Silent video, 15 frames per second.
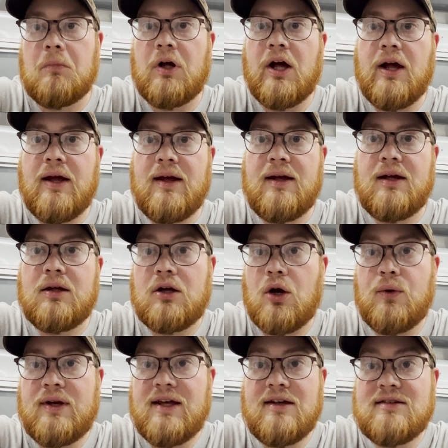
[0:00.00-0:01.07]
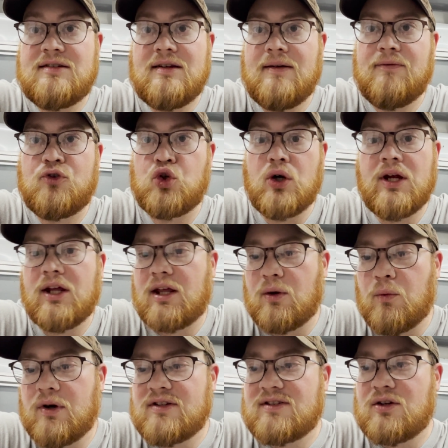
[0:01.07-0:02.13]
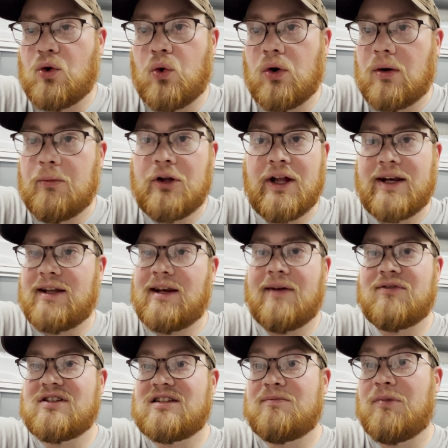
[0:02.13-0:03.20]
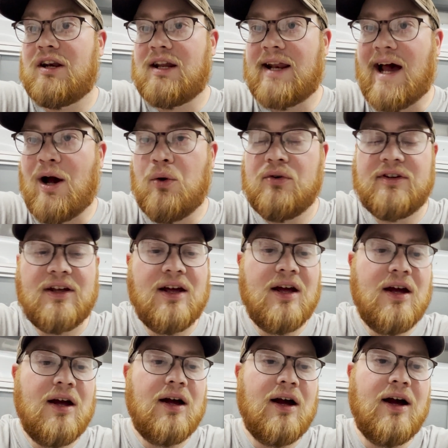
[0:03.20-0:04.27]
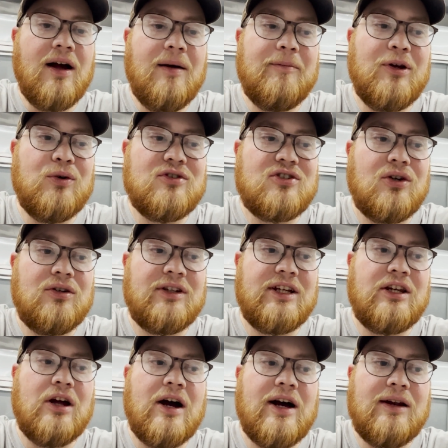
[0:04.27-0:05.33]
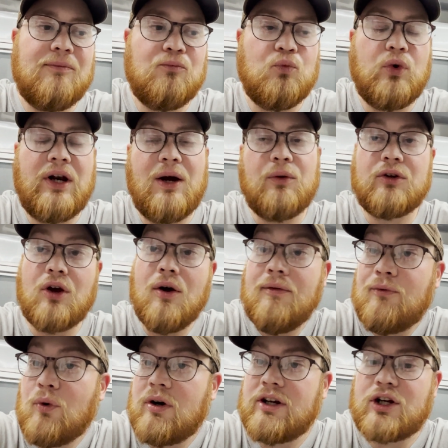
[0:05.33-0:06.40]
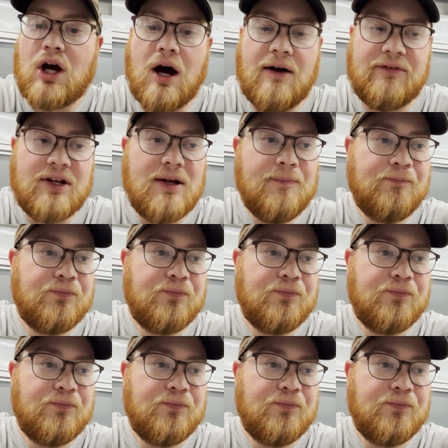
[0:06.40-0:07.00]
a cohesive drink. It wasn't horrible. I didn't have to spit it out. It was certainly not what I would go for in a coffee.